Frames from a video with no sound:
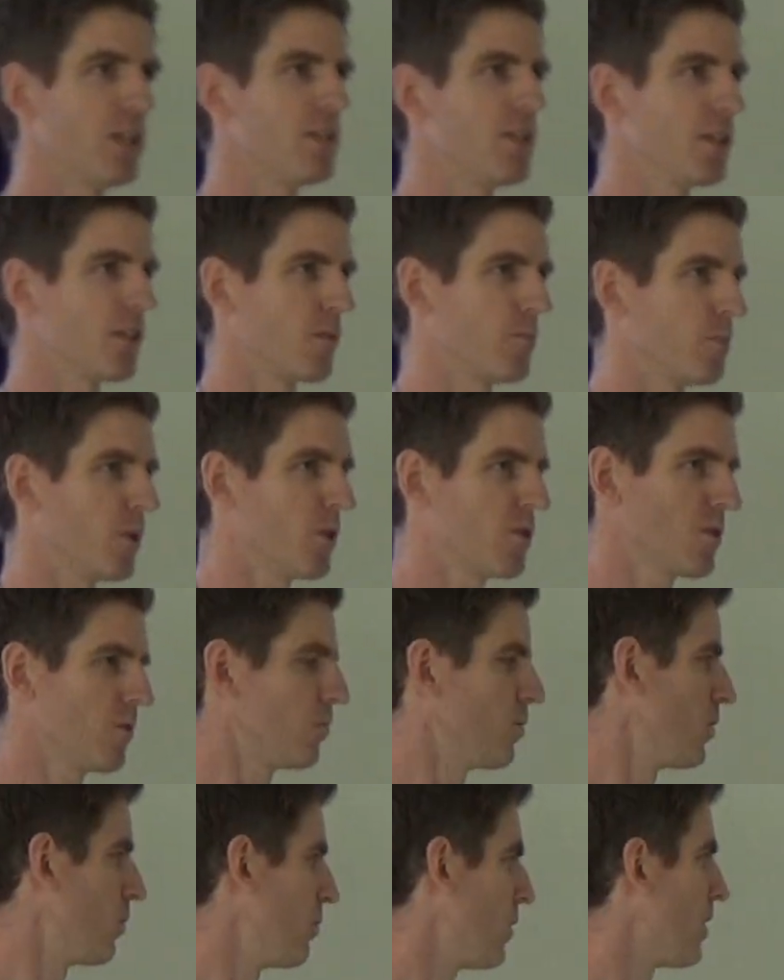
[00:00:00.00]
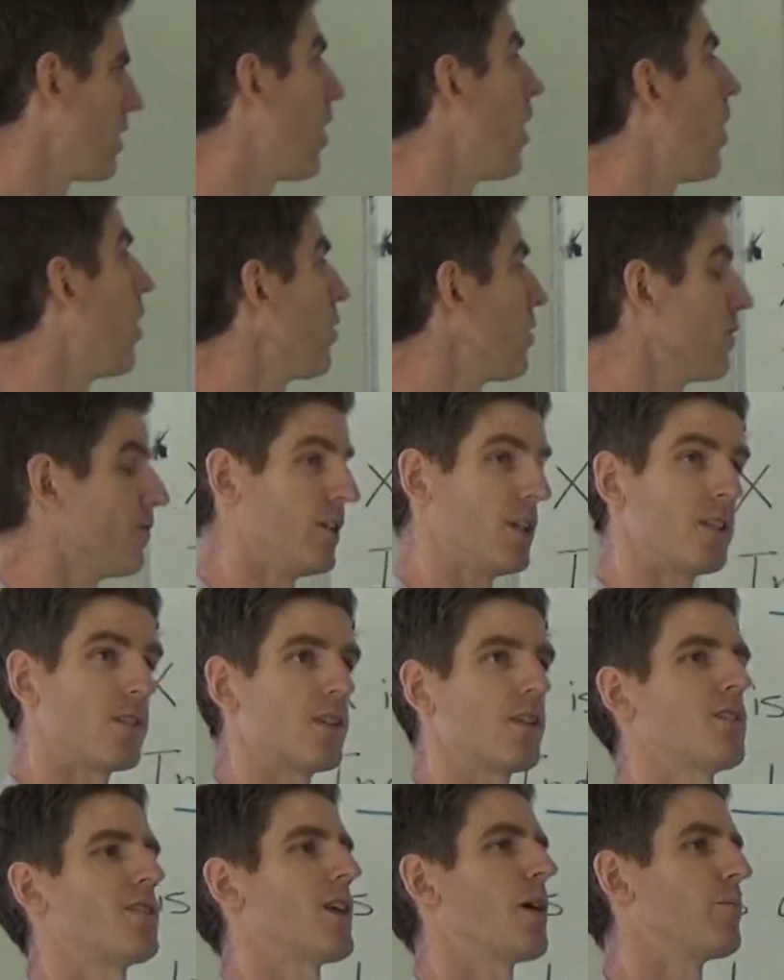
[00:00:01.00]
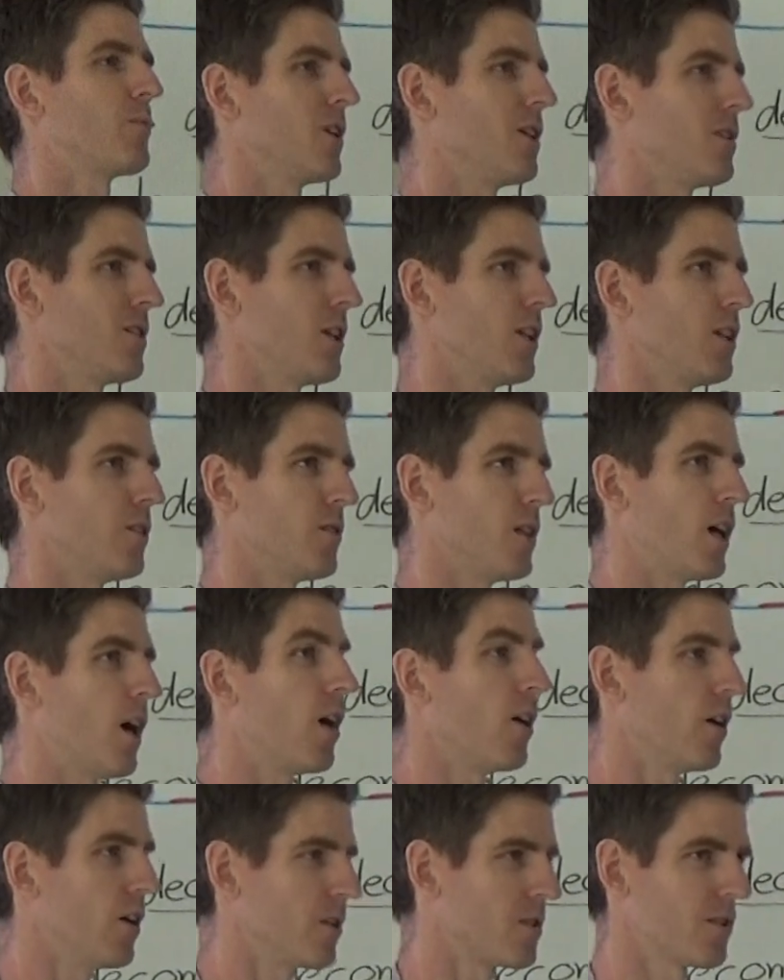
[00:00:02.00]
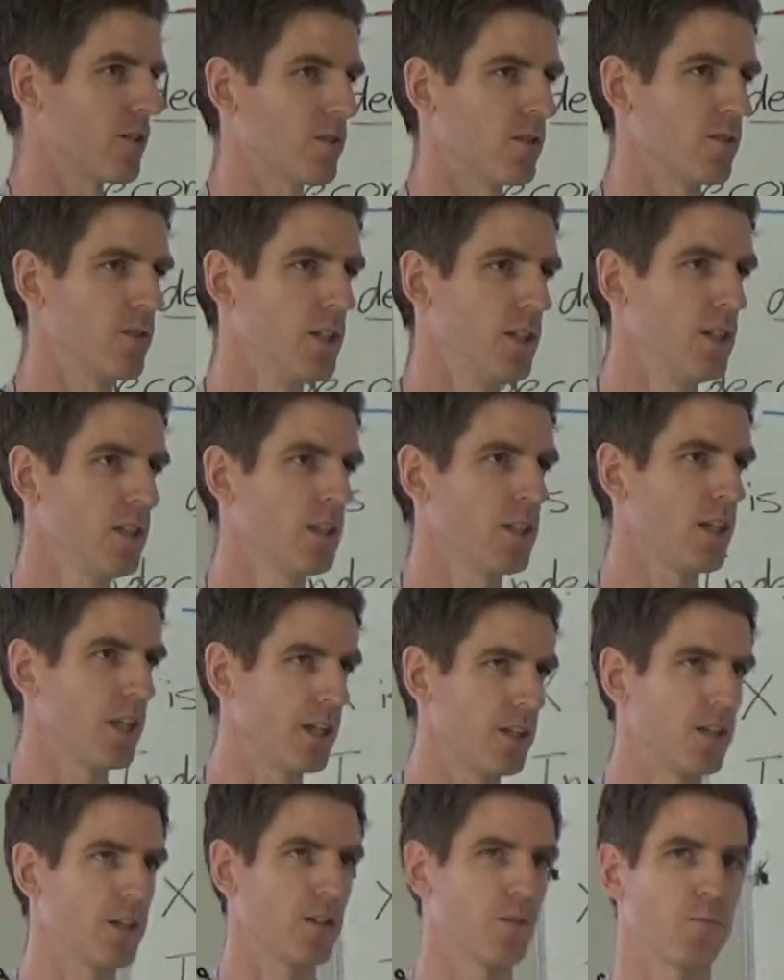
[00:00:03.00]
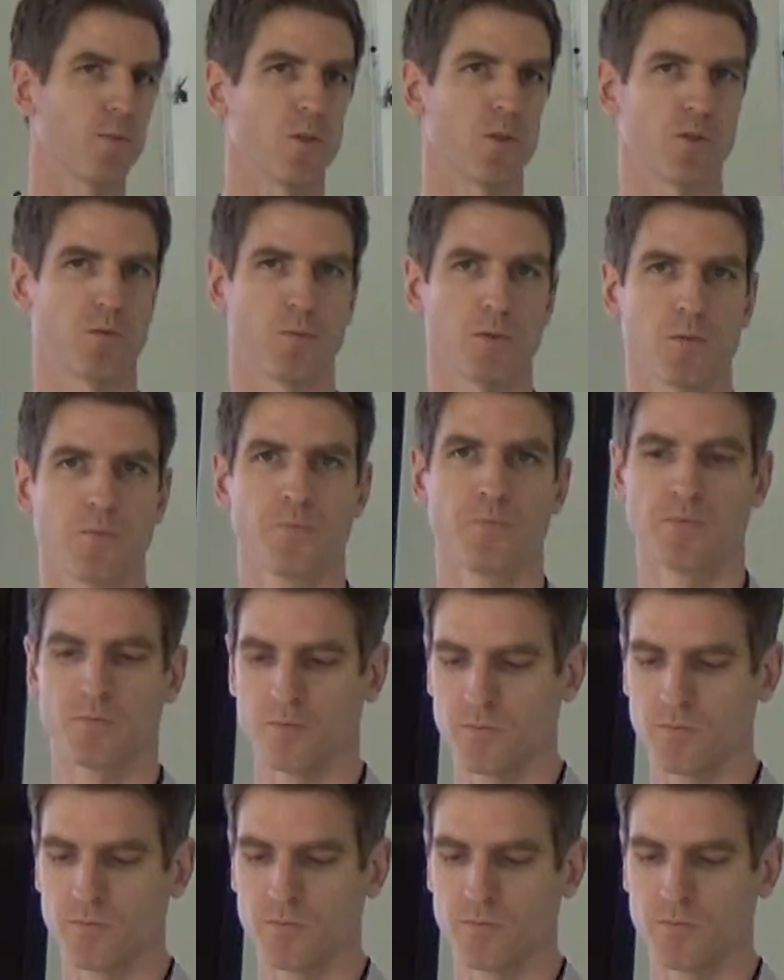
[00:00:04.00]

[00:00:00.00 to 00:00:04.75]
indecomposable, but all of its subcontinua are also indecomposable.